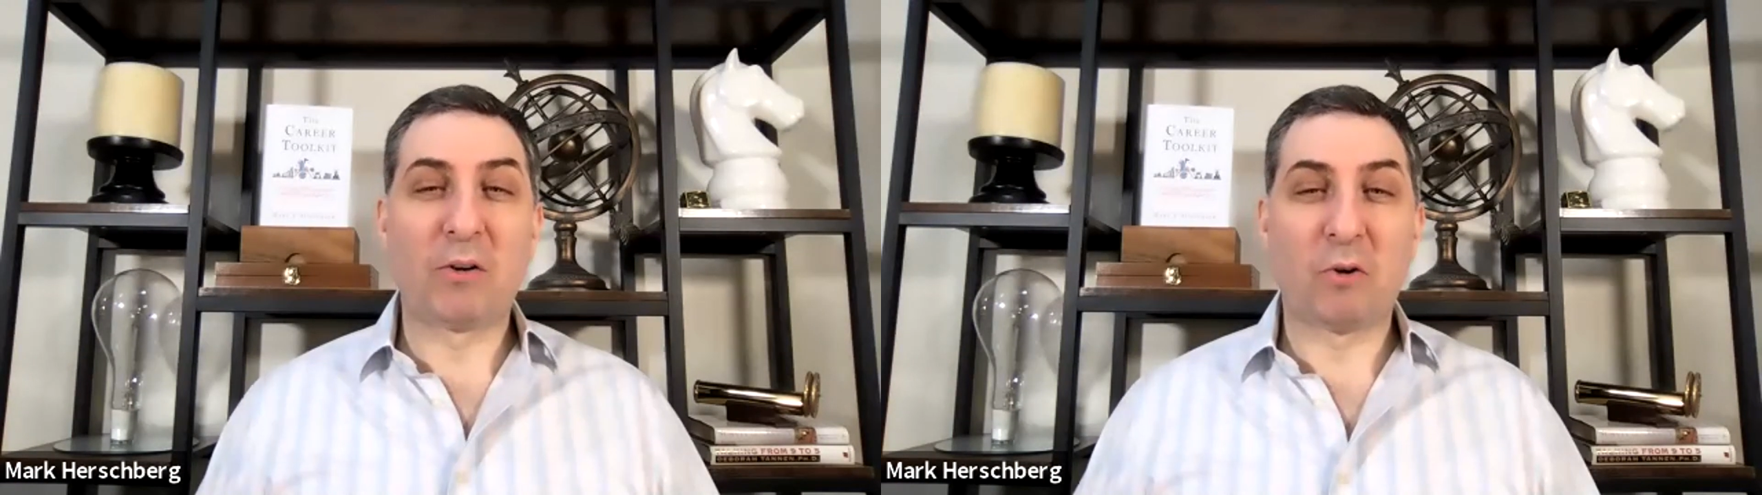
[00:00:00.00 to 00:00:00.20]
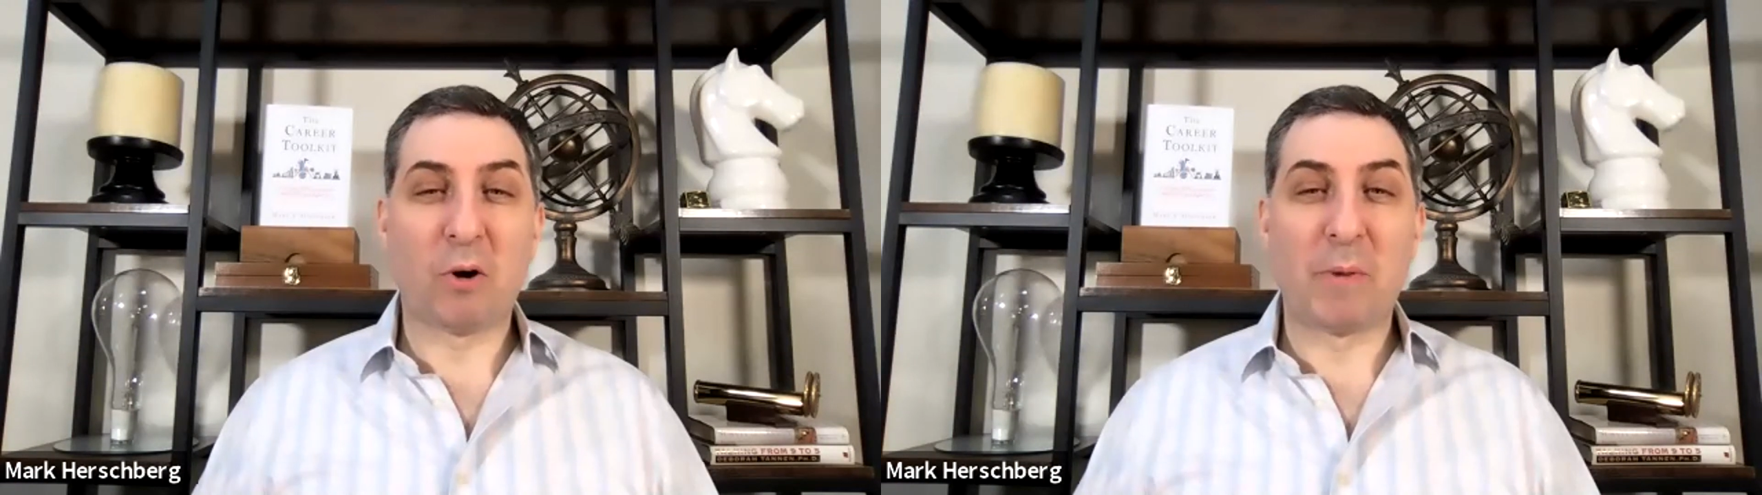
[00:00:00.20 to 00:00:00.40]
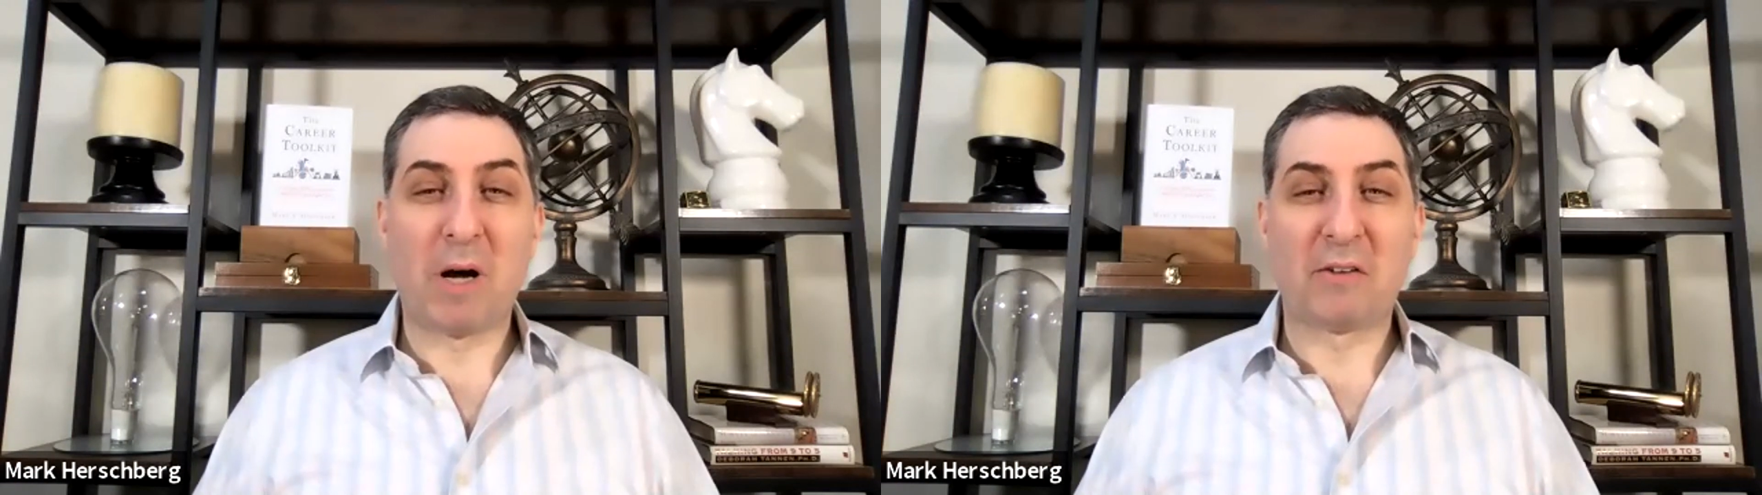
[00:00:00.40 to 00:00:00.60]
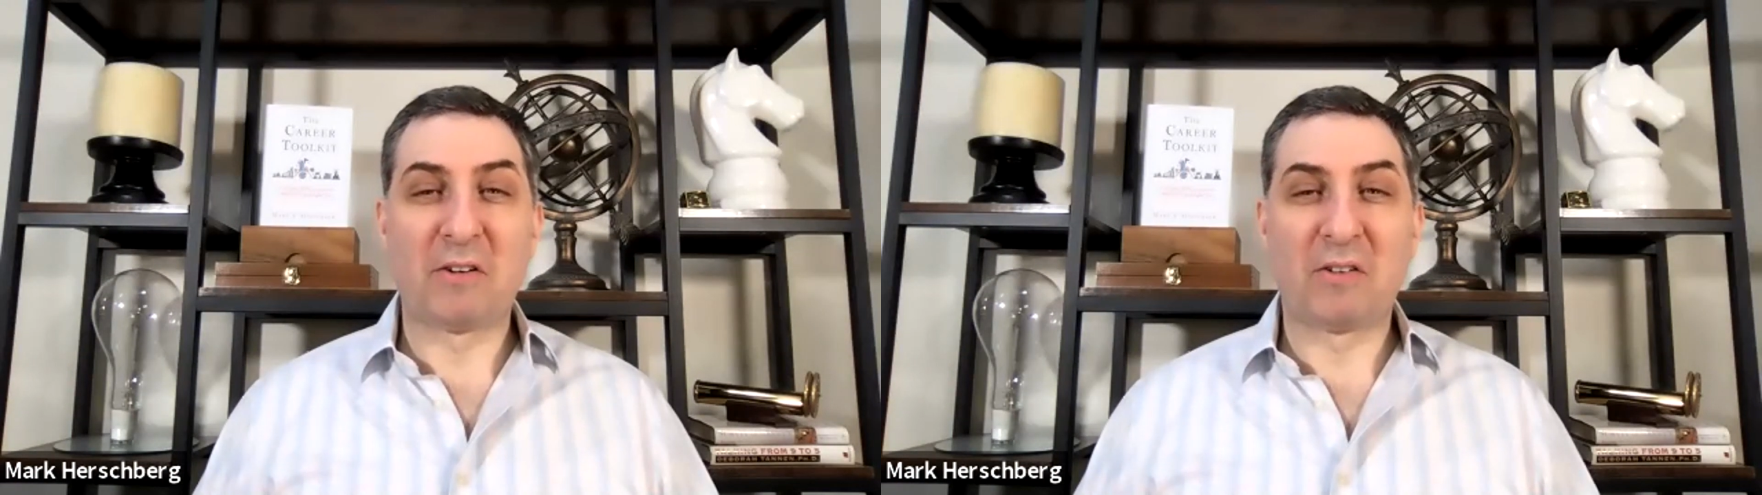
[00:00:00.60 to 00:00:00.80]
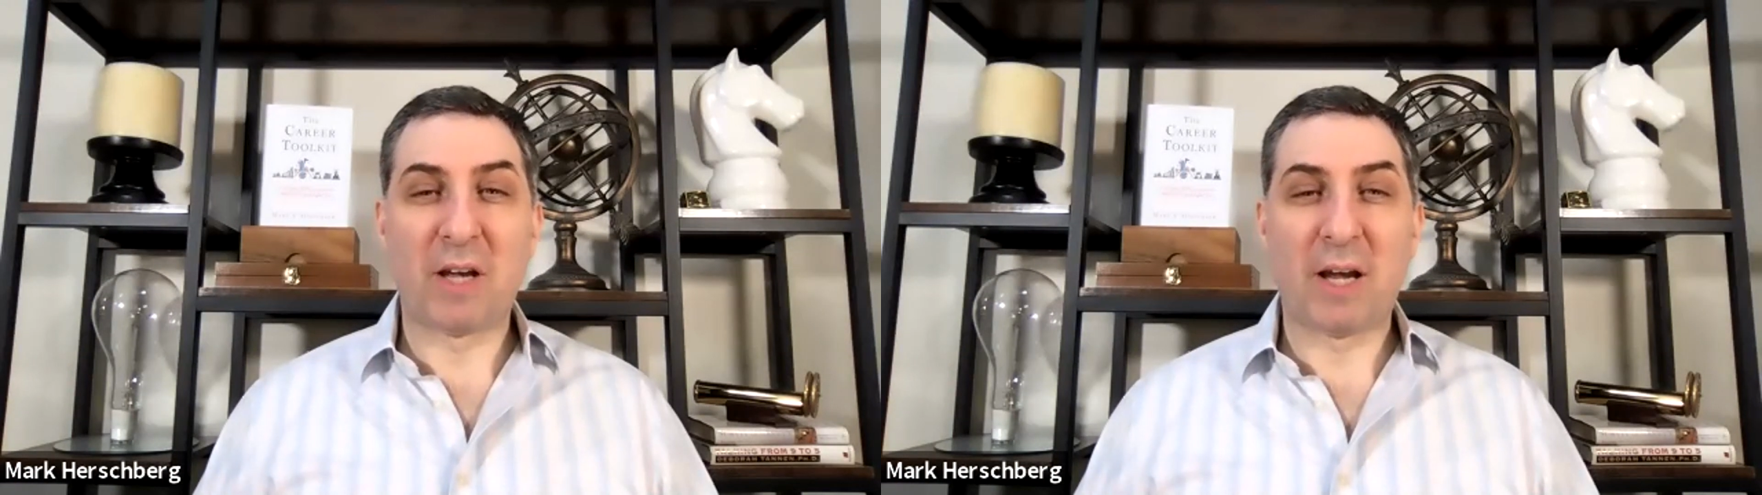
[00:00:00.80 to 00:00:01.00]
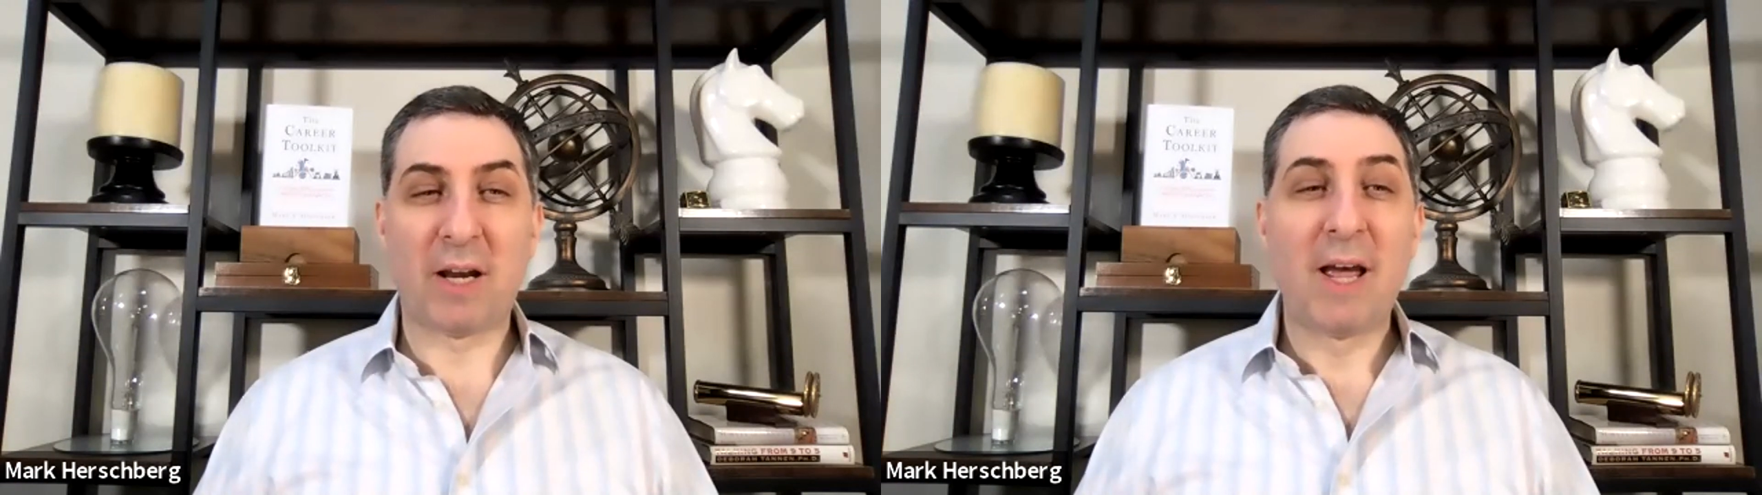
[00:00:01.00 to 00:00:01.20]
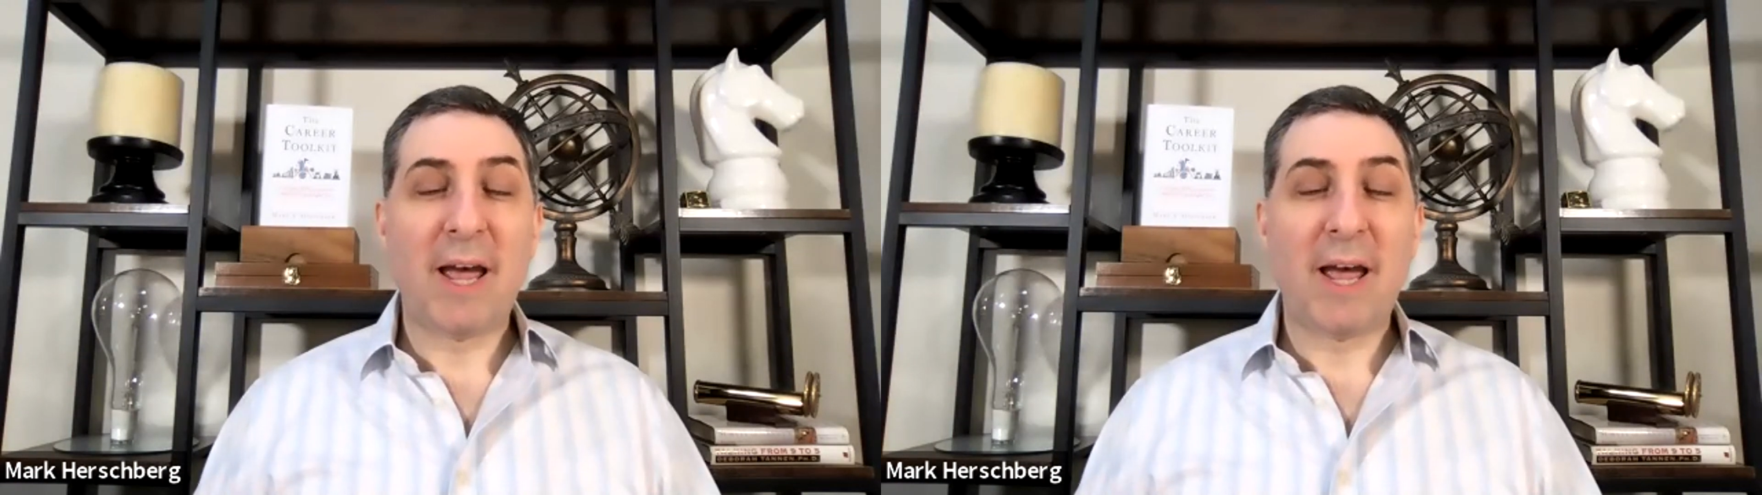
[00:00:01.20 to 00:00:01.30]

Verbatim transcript: to our boss and said,